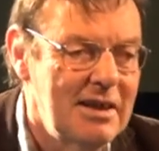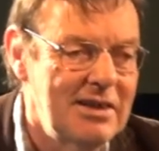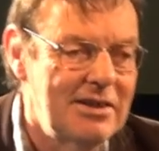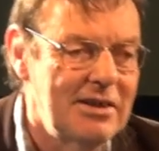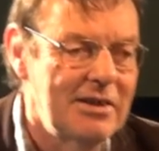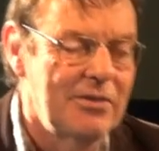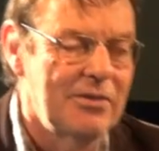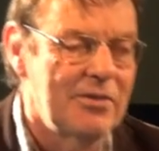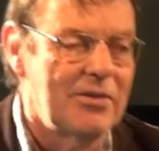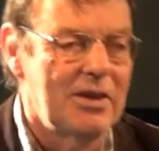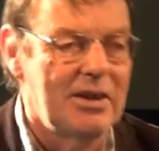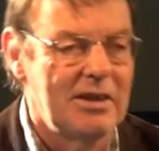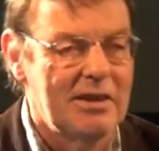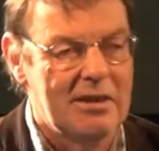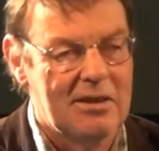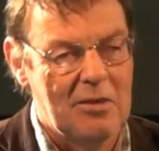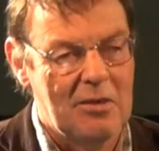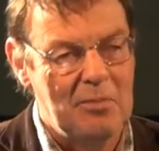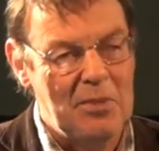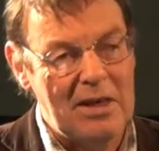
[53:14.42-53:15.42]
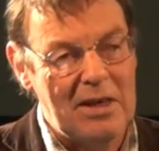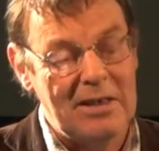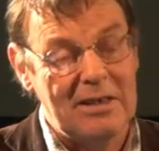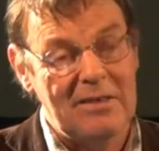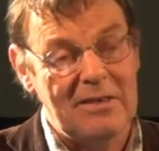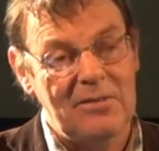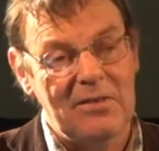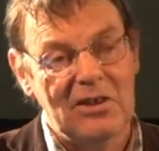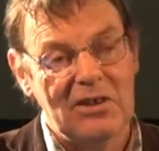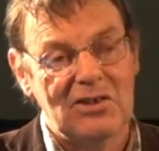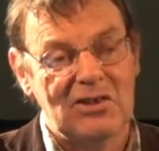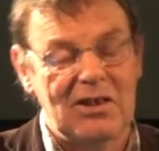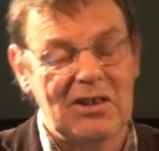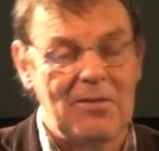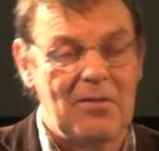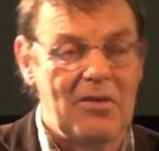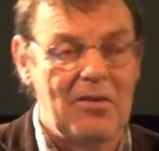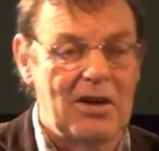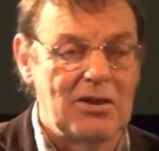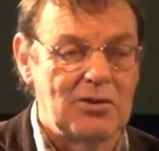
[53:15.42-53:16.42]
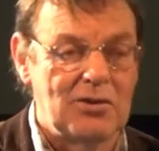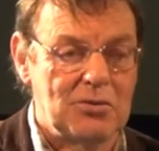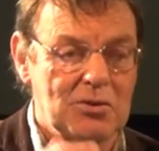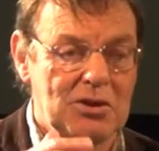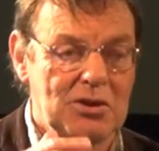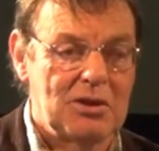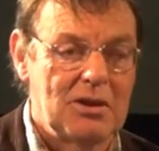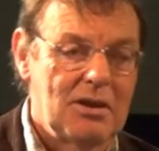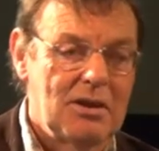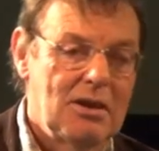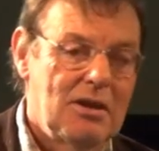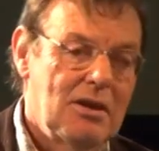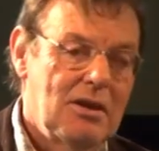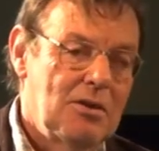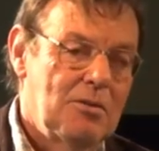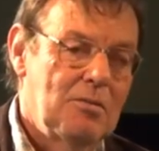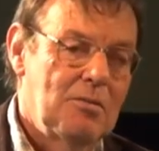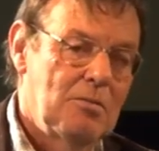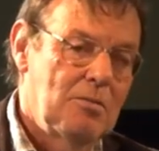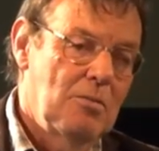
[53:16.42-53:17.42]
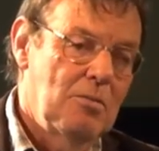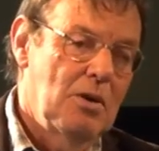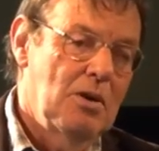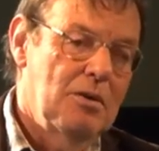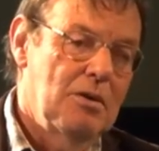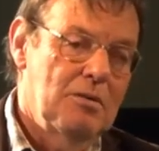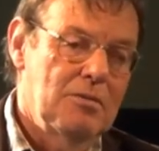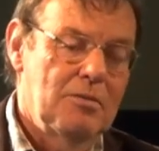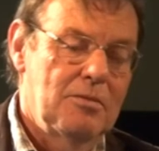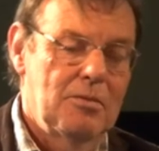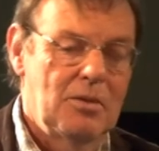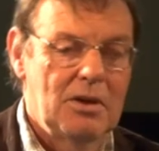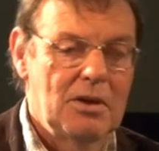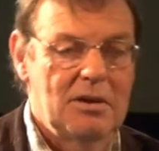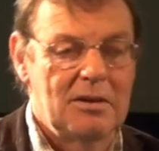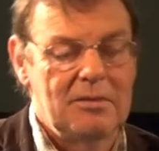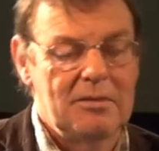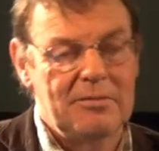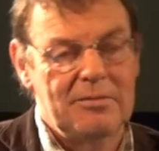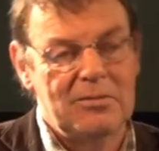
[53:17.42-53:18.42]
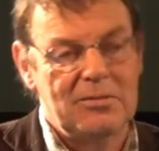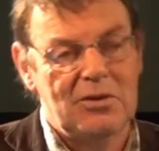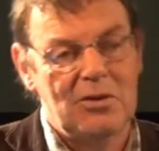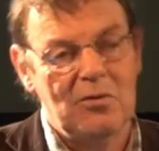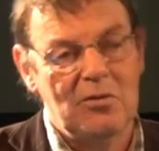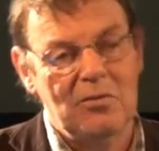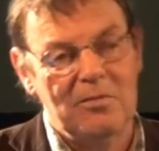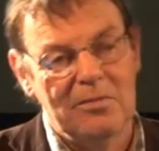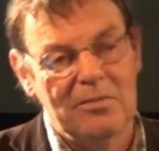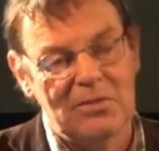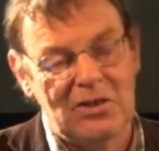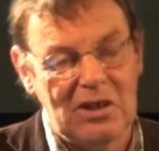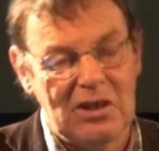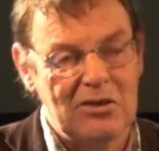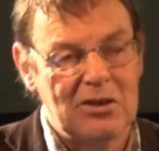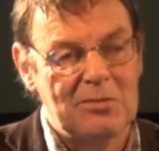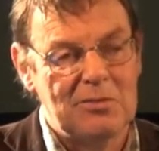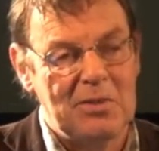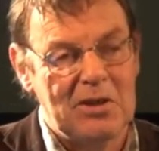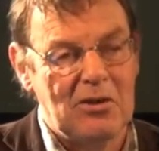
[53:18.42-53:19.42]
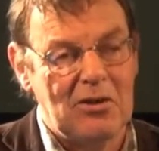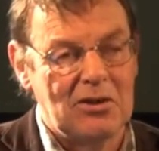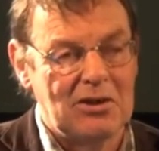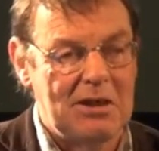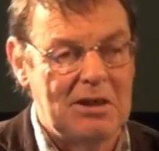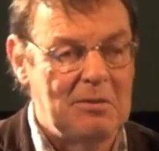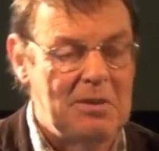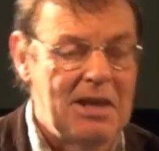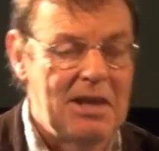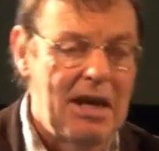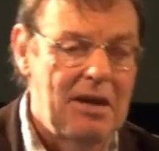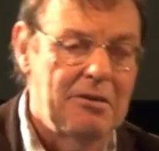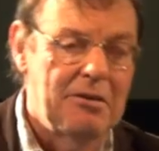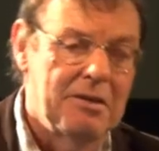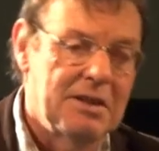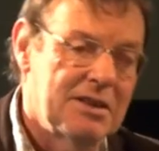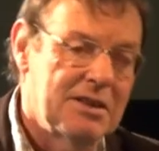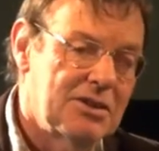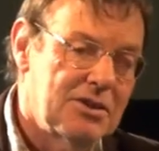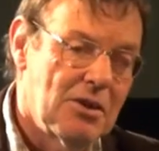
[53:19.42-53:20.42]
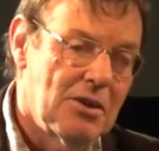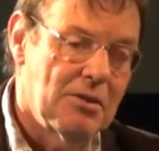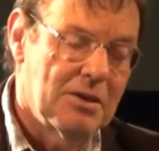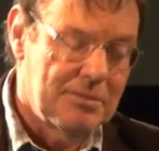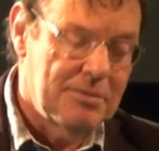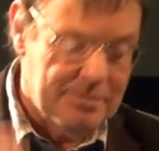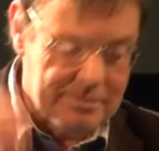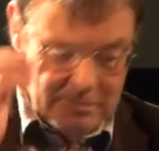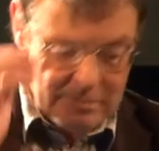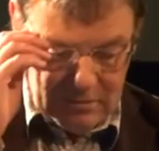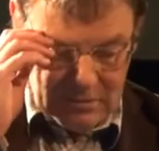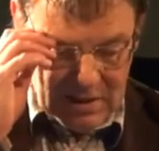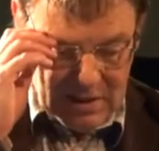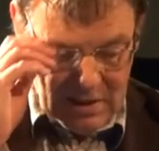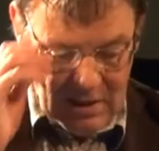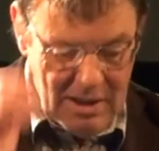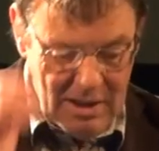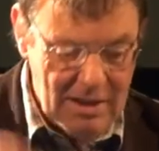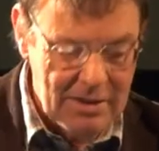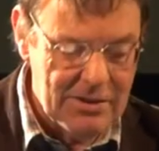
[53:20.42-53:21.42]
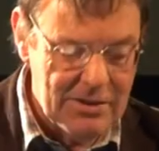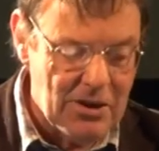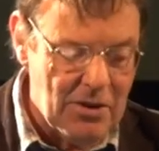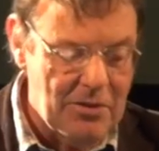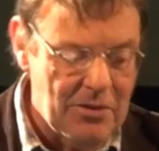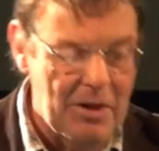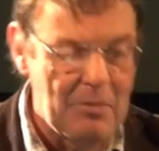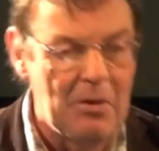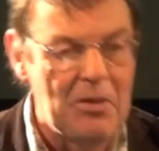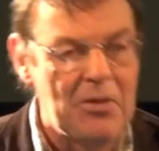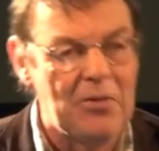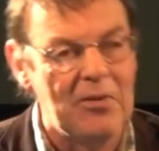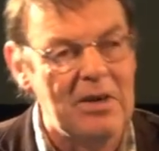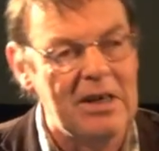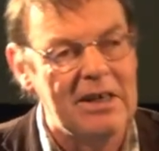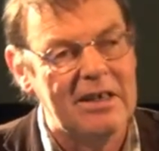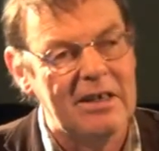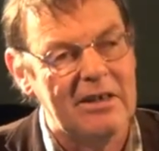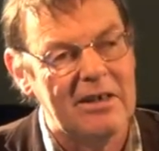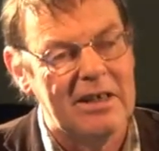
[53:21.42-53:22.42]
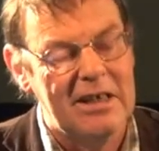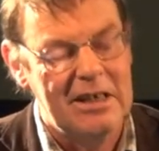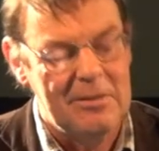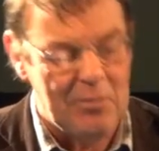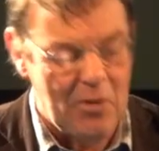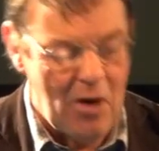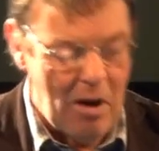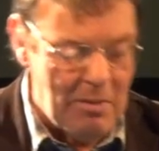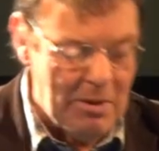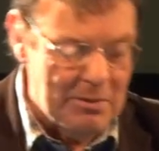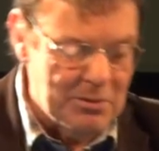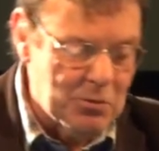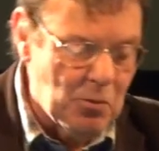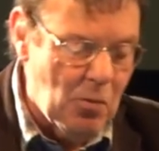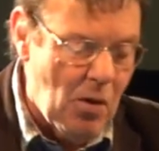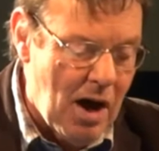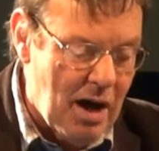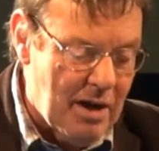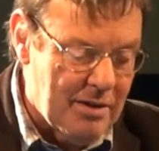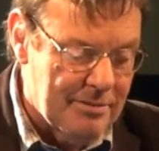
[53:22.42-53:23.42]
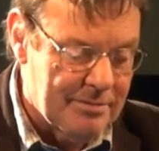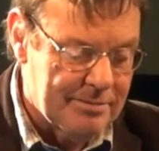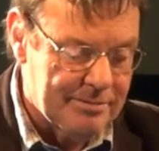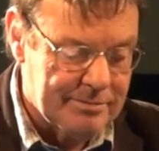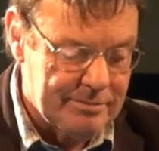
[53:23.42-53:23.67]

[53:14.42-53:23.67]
He didn't think competitiveness differentials were, were too serious because they were narrowing and so on. So there were three key problems. One,